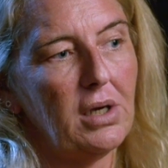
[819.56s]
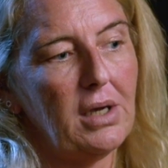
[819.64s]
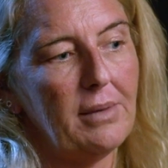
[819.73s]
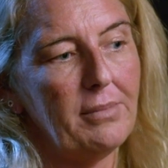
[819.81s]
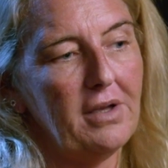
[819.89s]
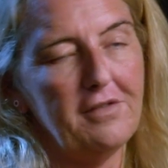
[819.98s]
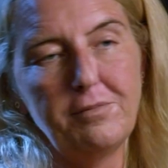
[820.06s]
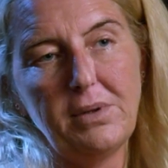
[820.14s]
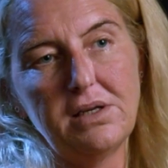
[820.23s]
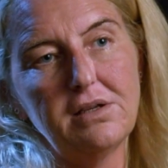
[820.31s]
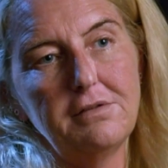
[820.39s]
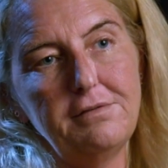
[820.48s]
um, have
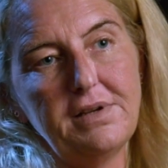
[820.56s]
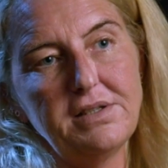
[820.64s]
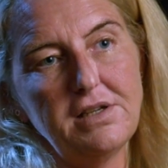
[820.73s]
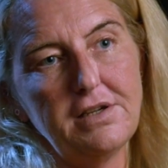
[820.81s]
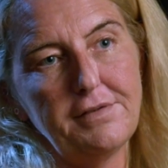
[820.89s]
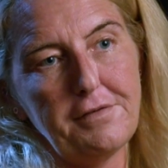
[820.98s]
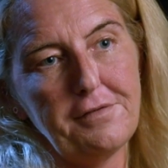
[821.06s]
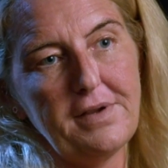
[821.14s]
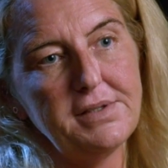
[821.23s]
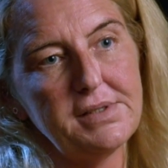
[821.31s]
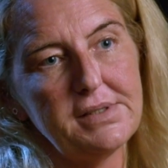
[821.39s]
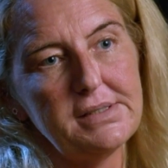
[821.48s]
been convicted of
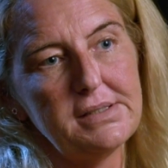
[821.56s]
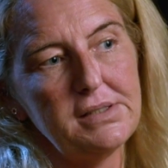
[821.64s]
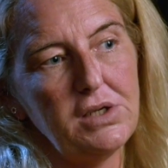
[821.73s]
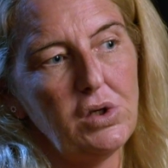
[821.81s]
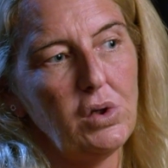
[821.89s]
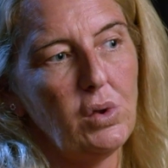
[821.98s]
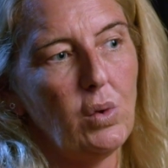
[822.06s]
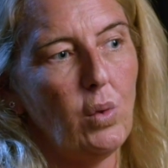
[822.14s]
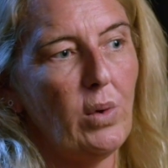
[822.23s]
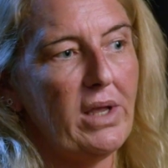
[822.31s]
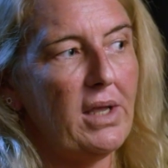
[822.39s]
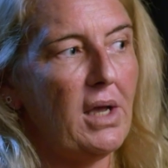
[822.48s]
offences
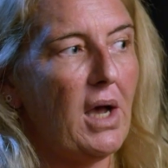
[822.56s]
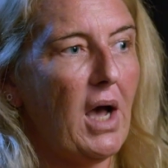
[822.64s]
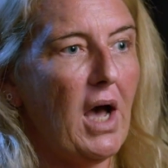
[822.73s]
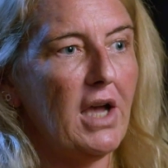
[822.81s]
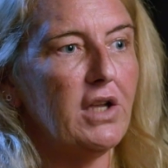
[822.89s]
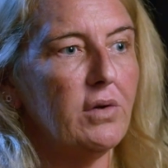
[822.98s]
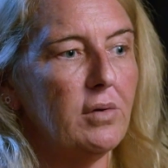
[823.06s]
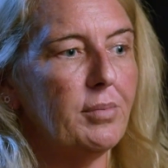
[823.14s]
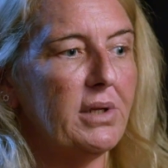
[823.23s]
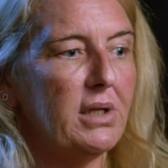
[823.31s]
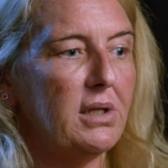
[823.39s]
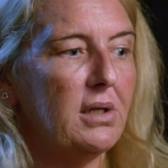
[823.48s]
where
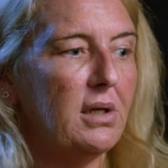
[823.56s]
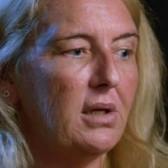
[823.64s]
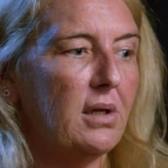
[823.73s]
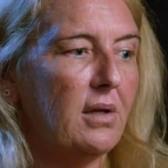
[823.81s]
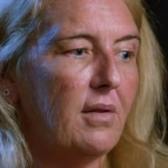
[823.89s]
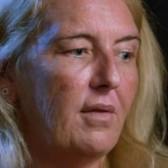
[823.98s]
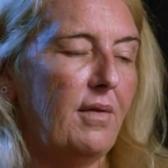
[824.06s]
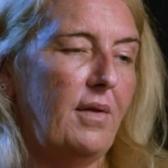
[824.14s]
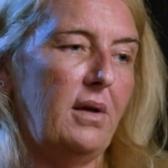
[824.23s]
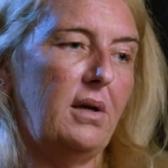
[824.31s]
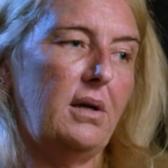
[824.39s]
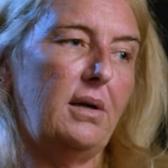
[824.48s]
arguably
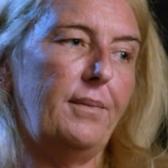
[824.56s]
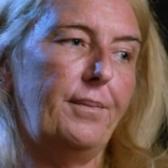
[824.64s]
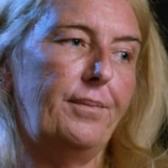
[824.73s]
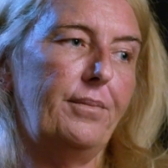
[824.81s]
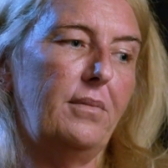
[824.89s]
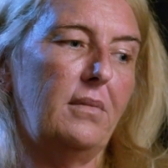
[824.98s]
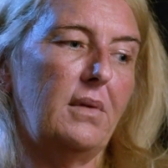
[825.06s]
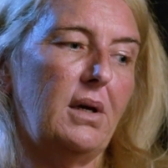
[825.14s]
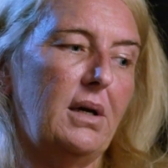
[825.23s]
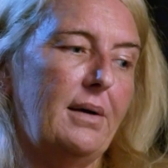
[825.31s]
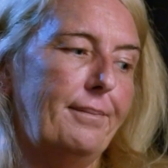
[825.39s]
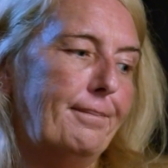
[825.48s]
the
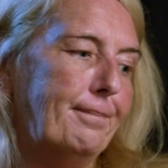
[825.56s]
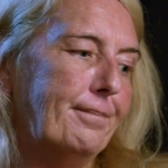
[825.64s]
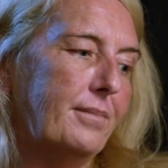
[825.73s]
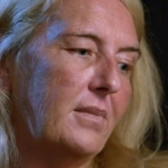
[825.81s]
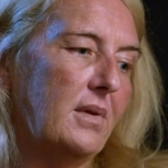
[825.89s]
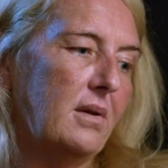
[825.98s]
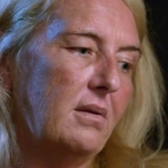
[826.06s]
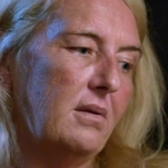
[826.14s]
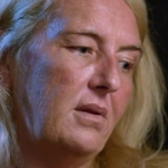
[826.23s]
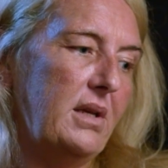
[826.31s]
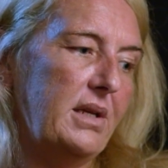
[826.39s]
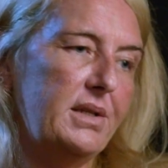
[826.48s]
um,
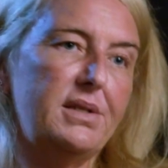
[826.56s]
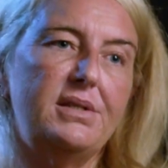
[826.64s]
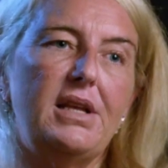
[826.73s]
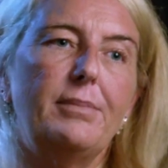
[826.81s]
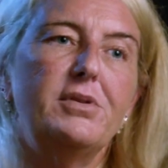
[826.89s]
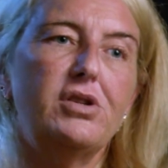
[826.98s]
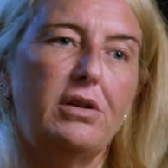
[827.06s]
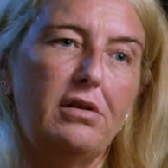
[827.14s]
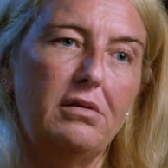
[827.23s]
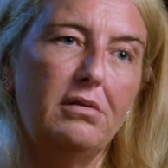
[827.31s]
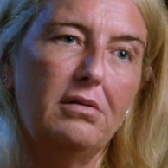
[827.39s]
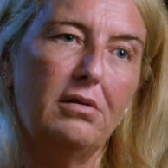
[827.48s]
the
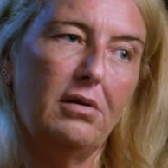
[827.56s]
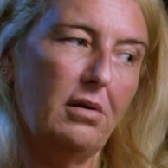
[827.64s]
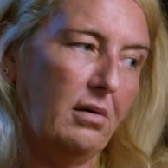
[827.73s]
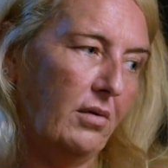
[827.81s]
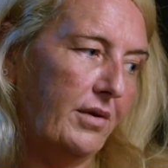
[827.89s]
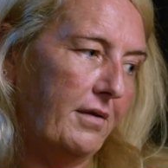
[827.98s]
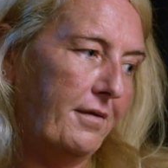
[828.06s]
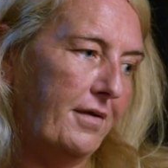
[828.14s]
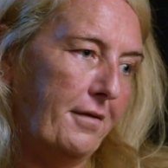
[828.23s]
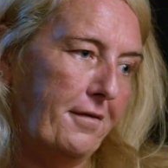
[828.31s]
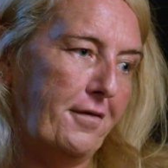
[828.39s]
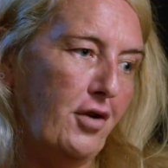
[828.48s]
inception or the,
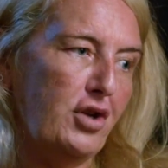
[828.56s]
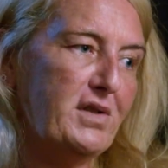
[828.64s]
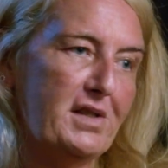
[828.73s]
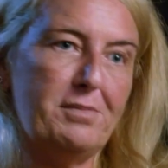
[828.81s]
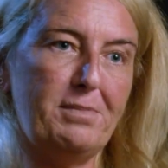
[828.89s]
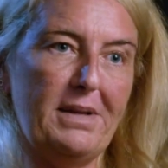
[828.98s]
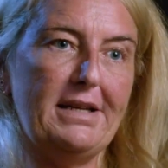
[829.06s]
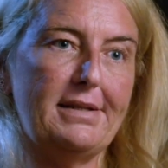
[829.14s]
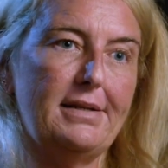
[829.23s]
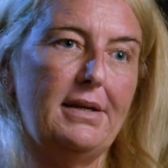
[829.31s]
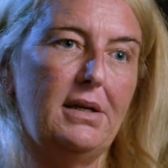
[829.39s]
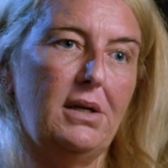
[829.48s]
the first
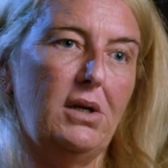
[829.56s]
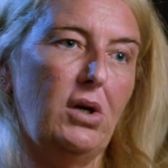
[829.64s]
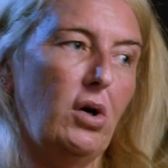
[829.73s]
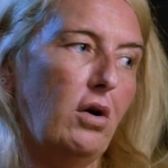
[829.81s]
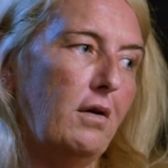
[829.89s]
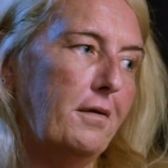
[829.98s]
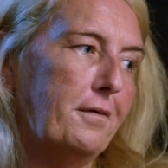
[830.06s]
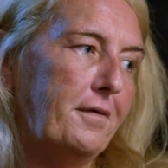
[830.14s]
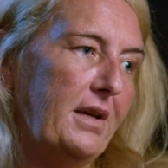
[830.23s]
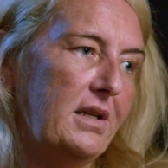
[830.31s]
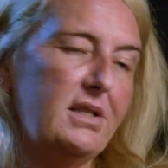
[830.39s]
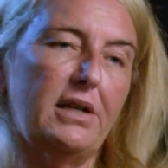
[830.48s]
bit of
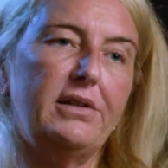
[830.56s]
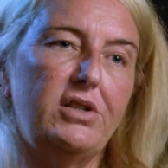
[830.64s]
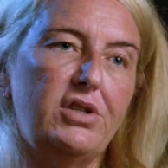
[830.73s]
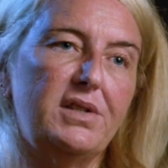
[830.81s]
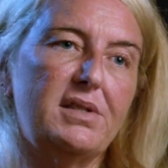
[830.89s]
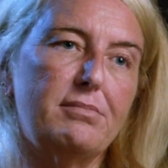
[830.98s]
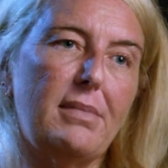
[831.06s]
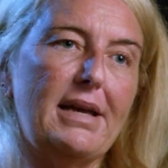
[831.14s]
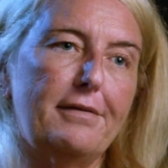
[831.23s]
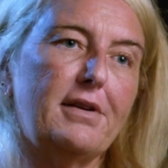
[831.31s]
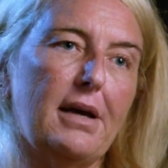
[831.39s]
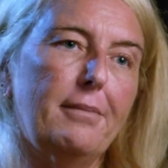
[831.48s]
intelligence may
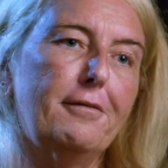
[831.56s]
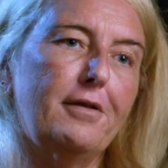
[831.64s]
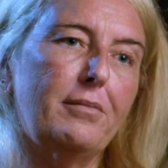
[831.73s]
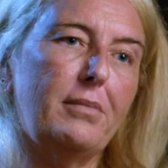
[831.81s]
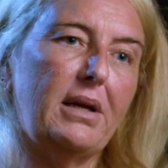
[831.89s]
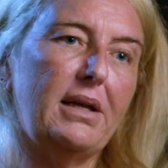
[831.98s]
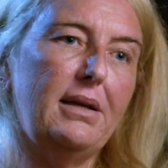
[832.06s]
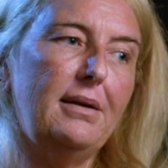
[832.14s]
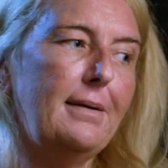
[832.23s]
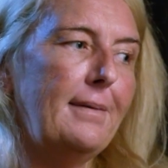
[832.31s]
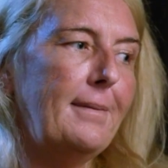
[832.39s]
have come from me,